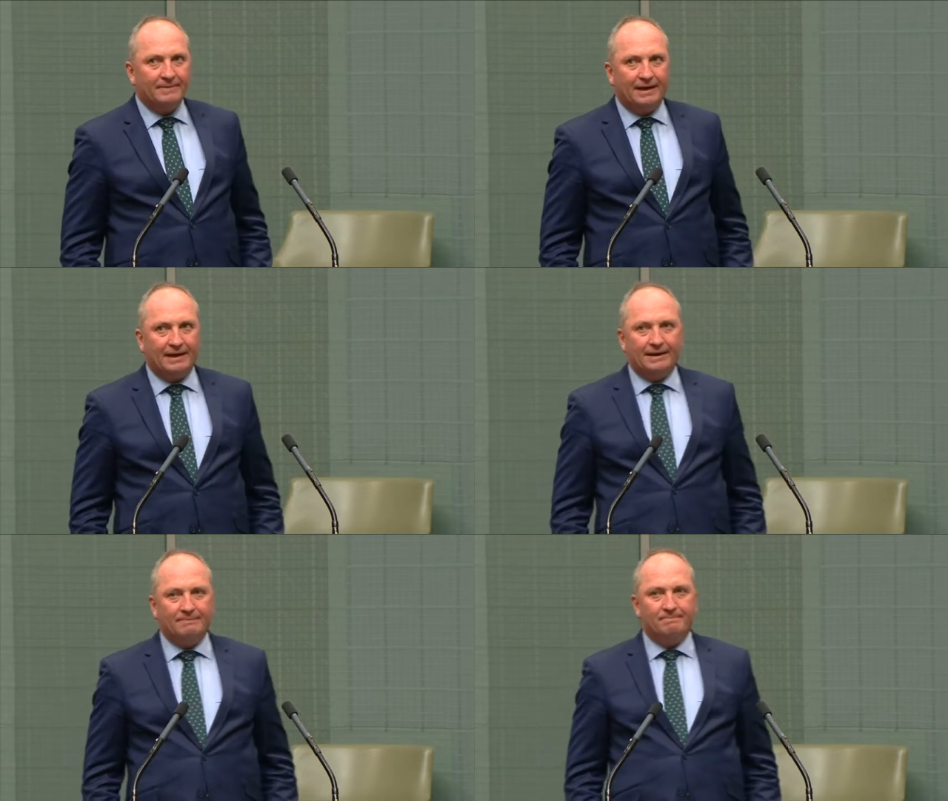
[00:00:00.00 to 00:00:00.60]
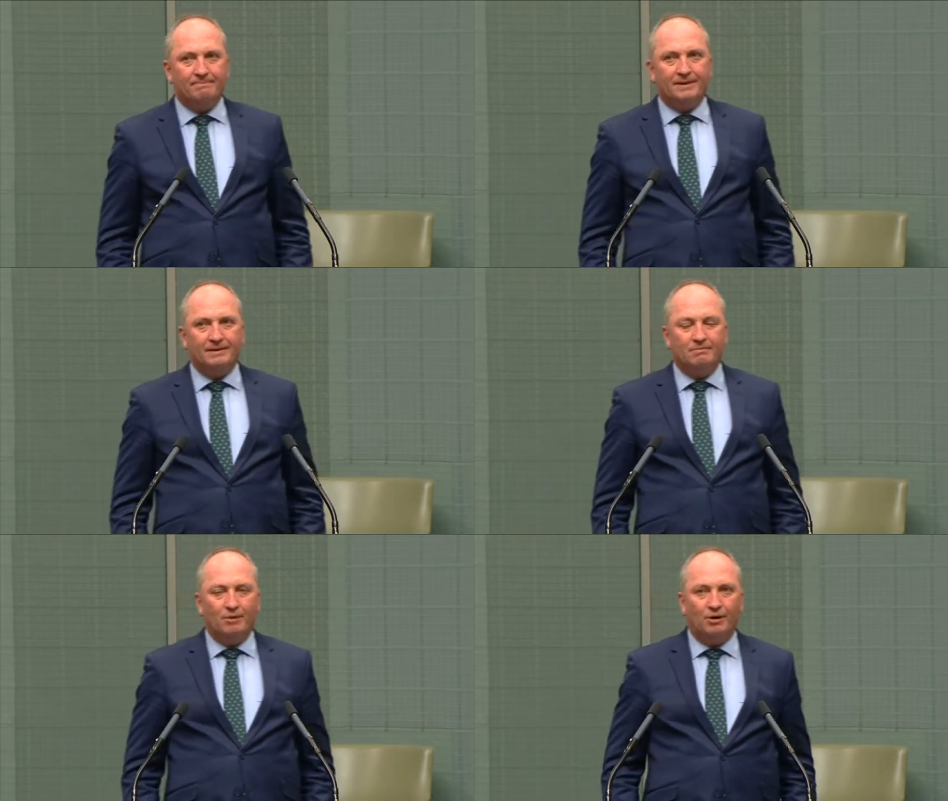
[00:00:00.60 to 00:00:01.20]
um,
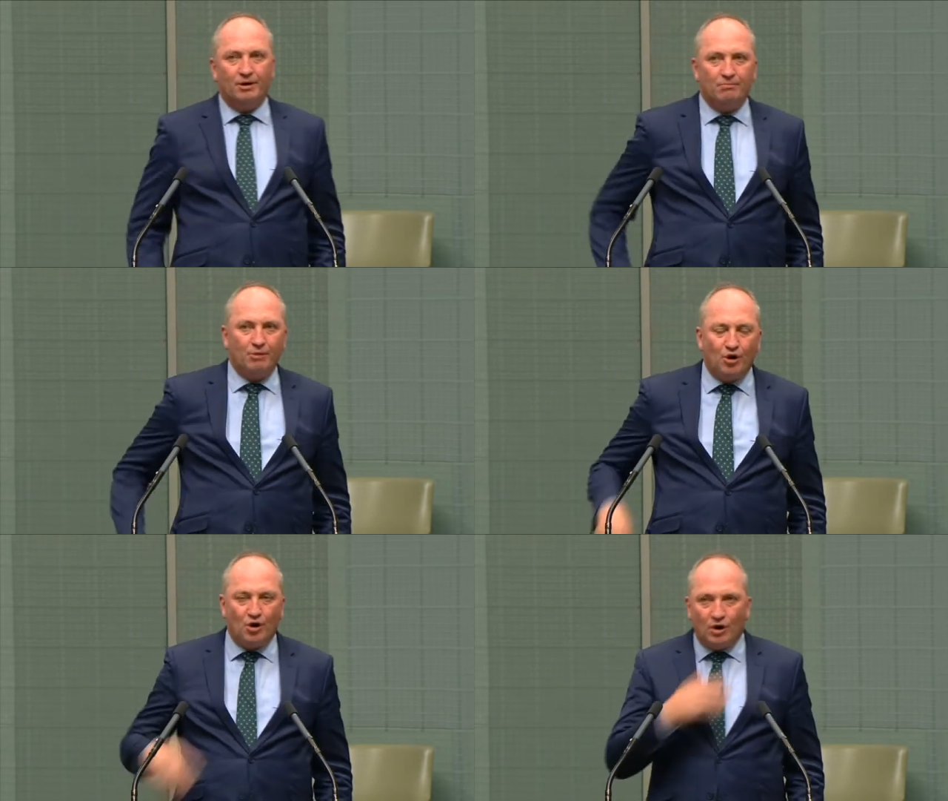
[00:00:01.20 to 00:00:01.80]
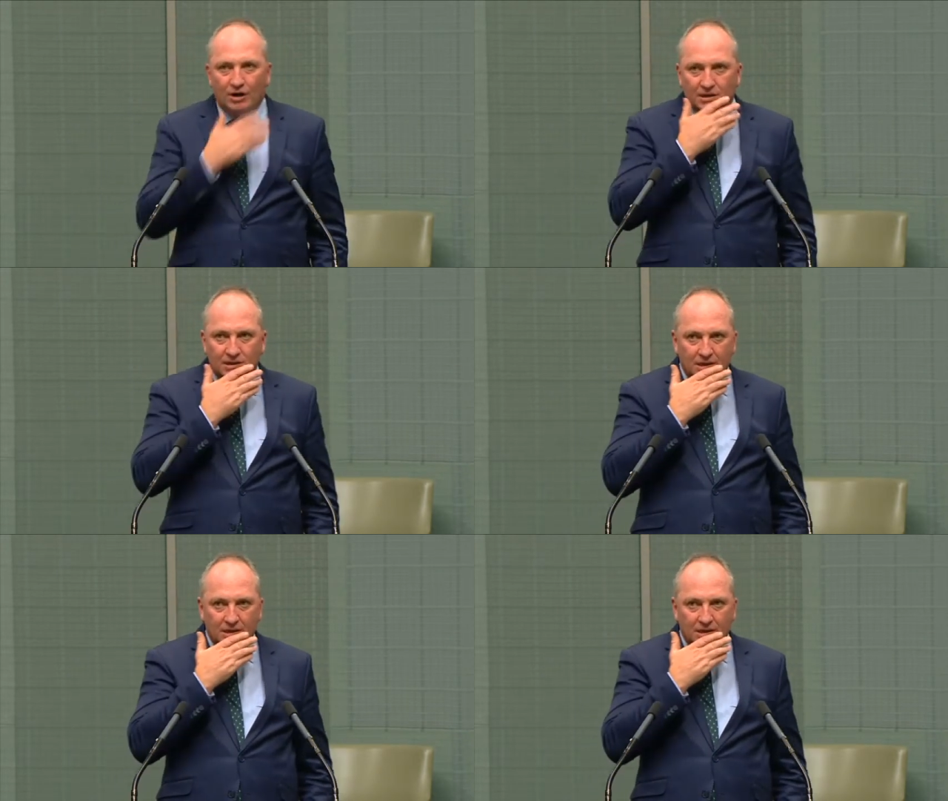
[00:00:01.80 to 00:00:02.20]
more and more